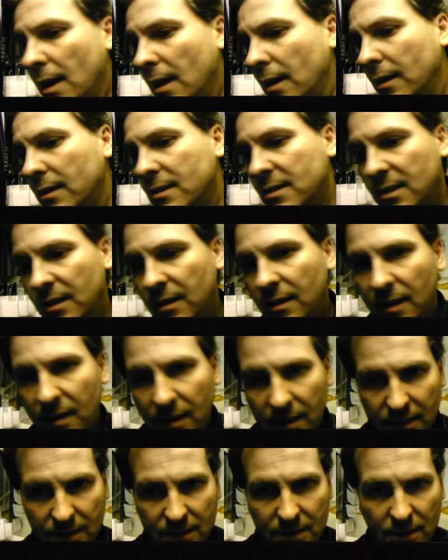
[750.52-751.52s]
Let's see,
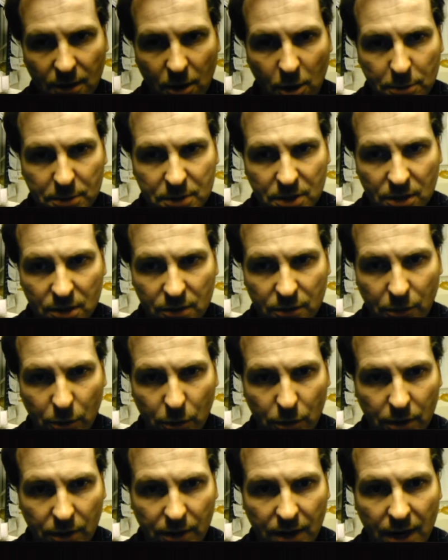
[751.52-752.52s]
there is options
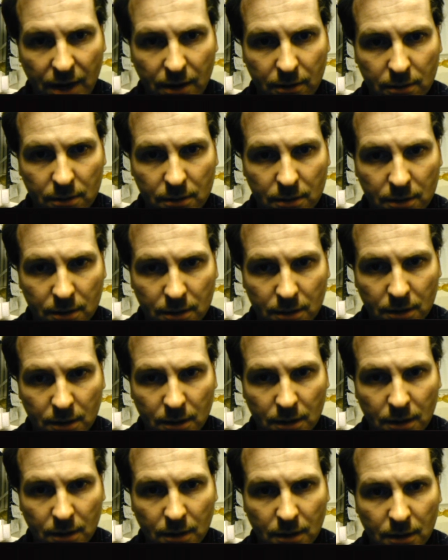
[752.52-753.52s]
further down.
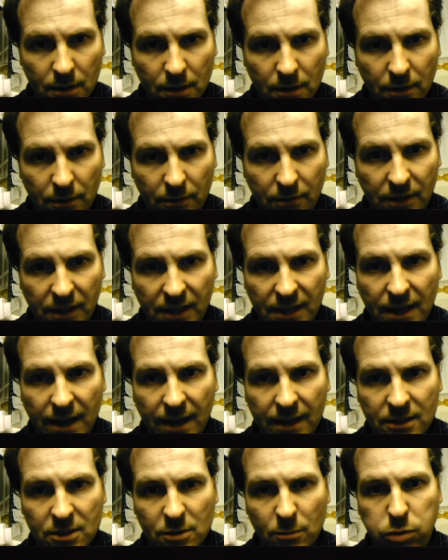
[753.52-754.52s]

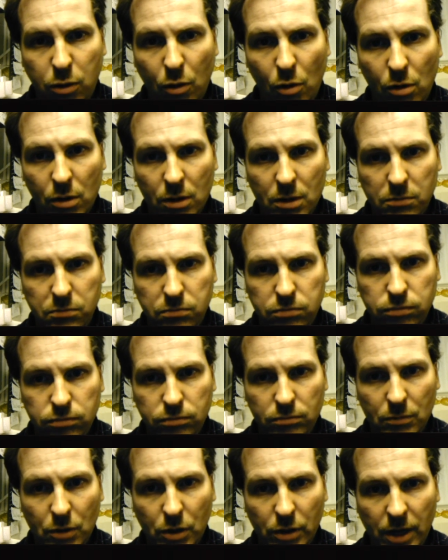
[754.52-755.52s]
VLAN support,
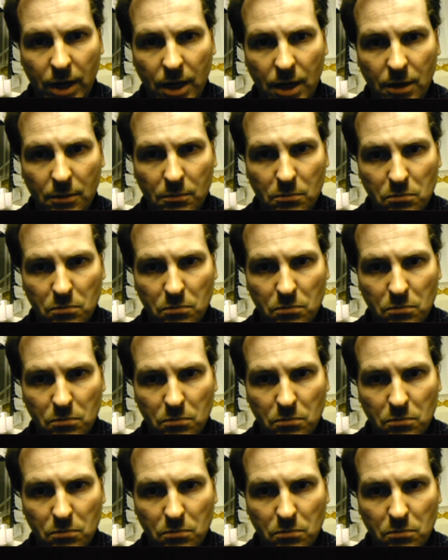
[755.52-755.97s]
okay.